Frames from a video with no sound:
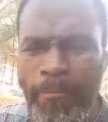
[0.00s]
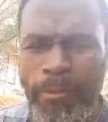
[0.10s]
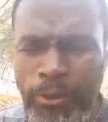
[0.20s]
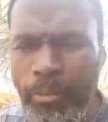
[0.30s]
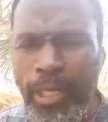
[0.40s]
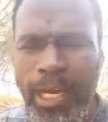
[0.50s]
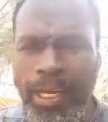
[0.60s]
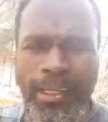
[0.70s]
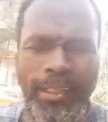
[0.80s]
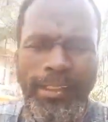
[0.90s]
There shall be
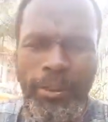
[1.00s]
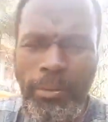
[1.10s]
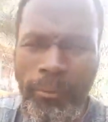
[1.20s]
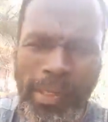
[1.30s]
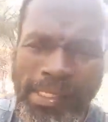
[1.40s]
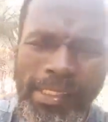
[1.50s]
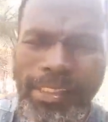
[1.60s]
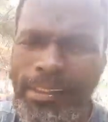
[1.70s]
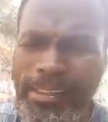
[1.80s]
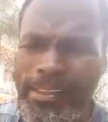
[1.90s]
hunger. There shall be
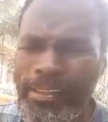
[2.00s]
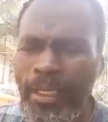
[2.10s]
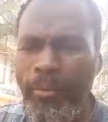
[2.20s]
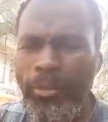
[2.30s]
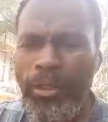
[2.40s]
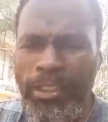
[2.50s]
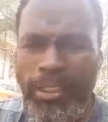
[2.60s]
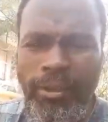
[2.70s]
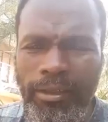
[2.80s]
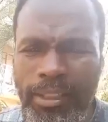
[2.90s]
pestilences.
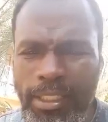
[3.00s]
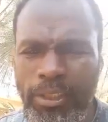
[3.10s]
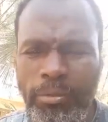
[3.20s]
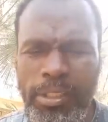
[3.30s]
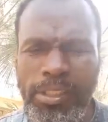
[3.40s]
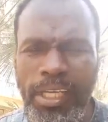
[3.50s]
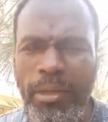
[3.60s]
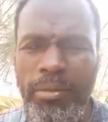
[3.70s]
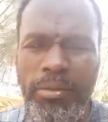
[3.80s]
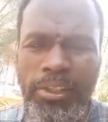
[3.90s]
Political leaders shall be
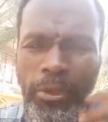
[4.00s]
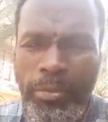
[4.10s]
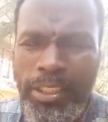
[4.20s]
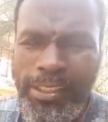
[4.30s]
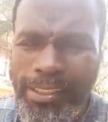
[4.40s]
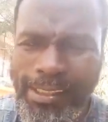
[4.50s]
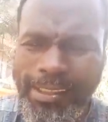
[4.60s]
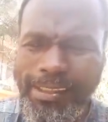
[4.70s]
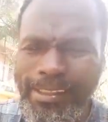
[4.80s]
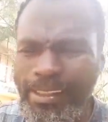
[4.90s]
unstable. There shall be
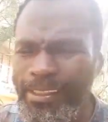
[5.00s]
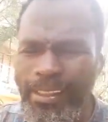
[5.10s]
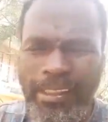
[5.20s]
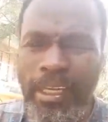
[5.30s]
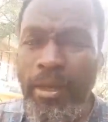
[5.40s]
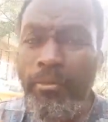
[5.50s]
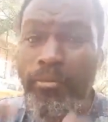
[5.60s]
diseases, and etc.